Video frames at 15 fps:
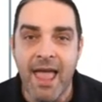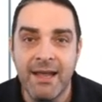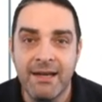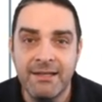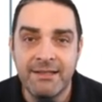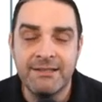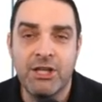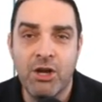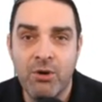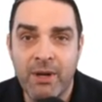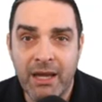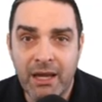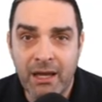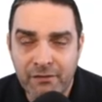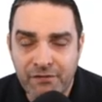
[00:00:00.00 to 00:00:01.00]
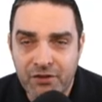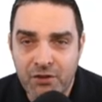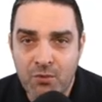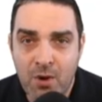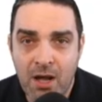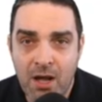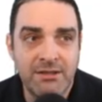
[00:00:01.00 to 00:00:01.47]
So if you
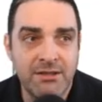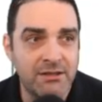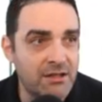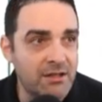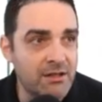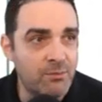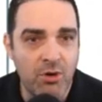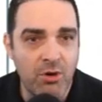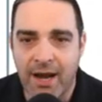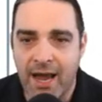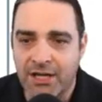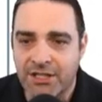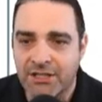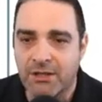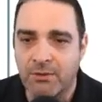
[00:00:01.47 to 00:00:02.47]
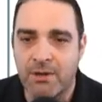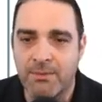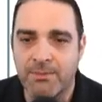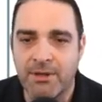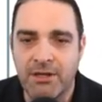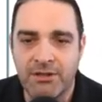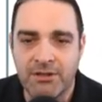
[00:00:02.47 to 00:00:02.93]
want to learn more, actually
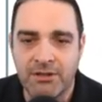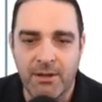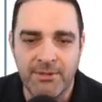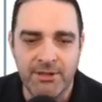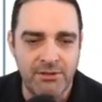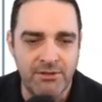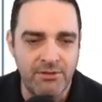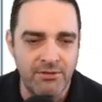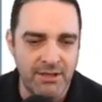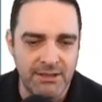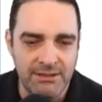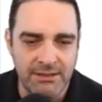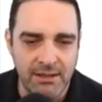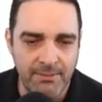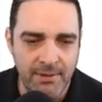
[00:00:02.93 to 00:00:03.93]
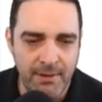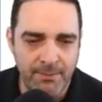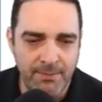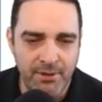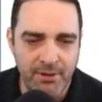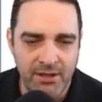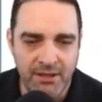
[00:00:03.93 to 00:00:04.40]
let me do this. Let me
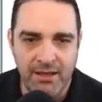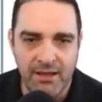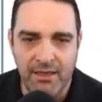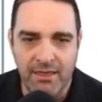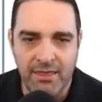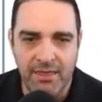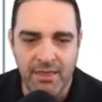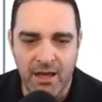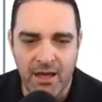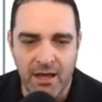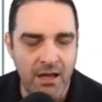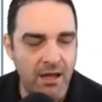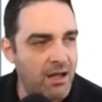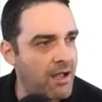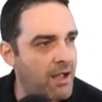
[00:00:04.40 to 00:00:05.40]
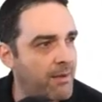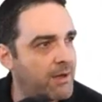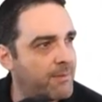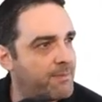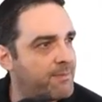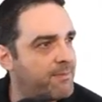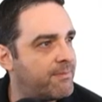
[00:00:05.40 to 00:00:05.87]
put, I'm going to
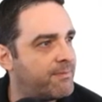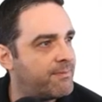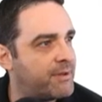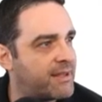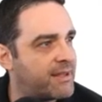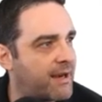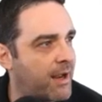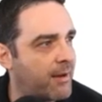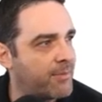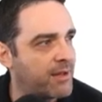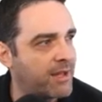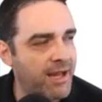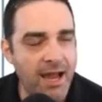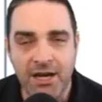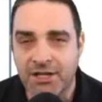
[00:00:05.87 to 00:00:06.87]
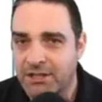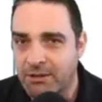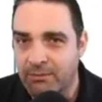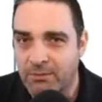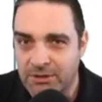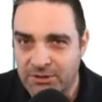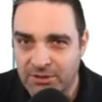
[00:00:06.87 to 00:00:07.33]
put that hyperlink. Actually,
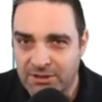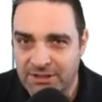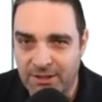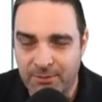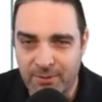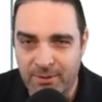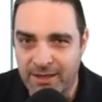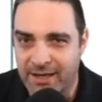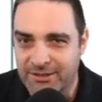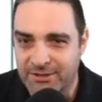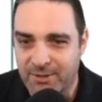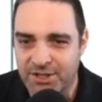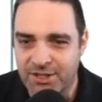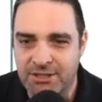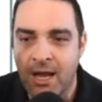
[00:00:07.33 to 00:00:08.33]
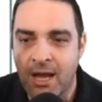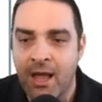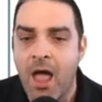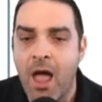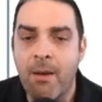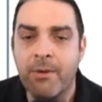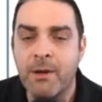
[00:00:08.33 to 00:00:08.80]
as soon as anyone has questions,
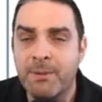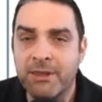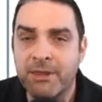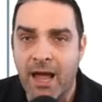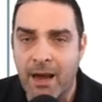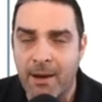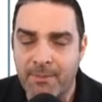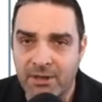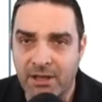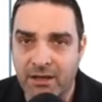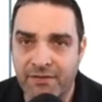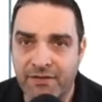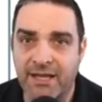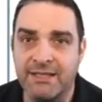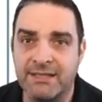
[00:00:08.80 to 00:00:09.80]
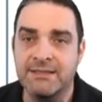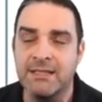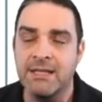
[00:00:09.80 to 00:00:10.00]
I'm going to put the hyperlink for this.